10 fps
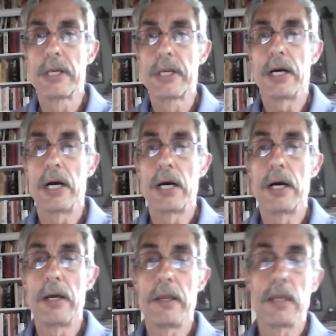
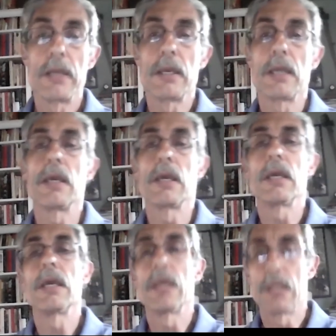uh,
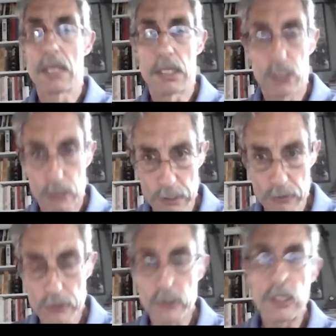and
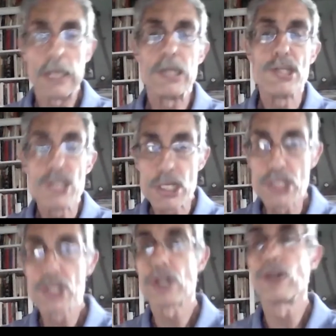literal and
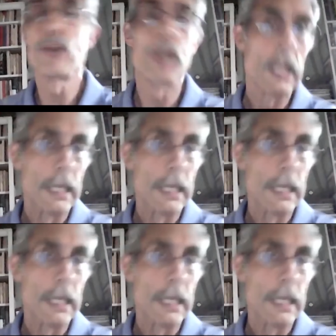digital